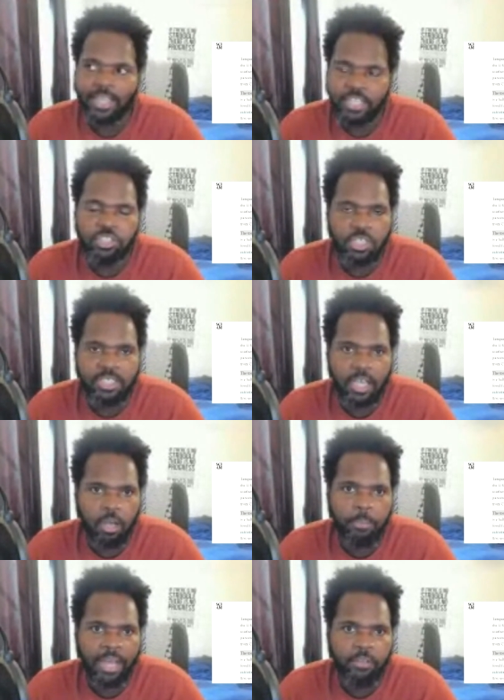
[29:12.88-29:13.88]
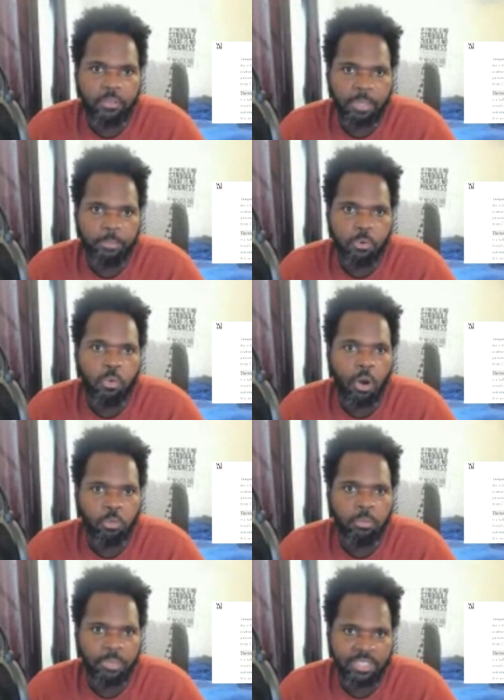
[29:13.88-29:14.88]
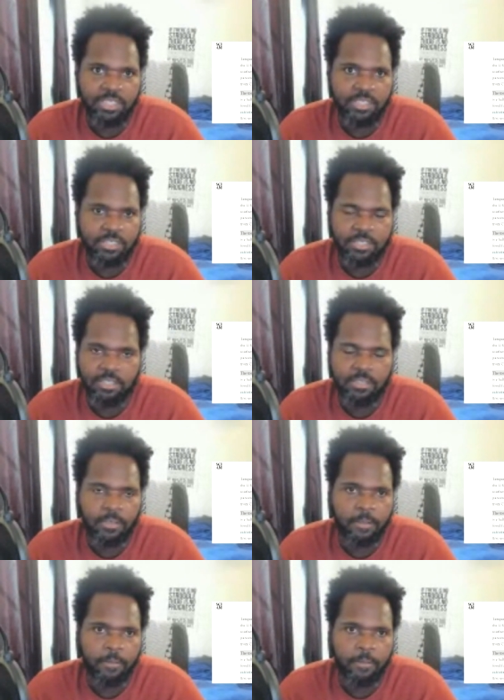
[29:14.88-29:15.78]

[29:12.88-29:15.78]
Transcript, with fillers: Let's just help out the people who own the businesses.